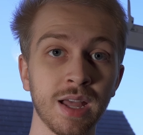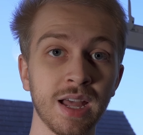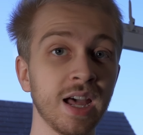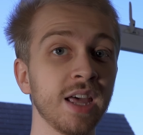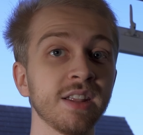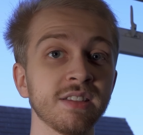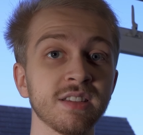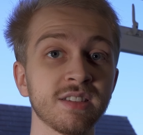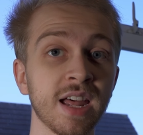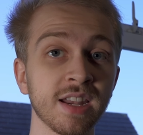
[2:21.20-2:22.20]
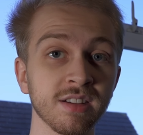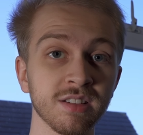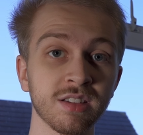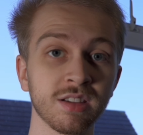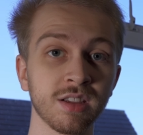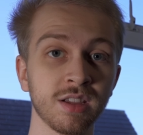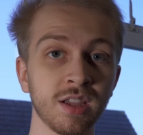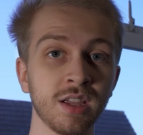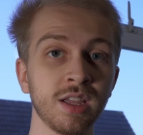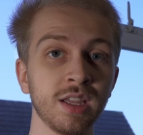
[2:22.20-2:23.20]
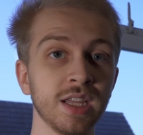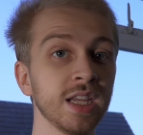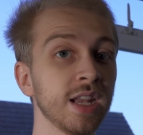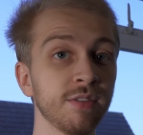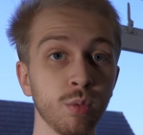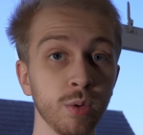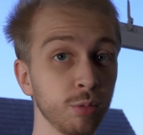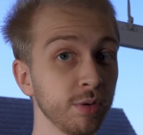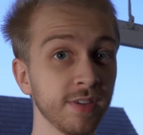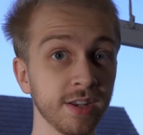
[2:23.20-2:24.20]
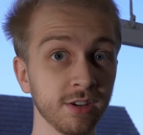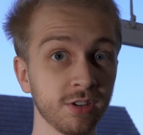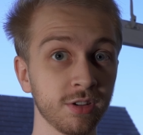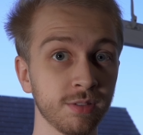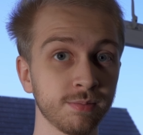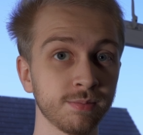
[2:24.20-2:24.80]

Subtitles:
And as it stands, it never will be finished.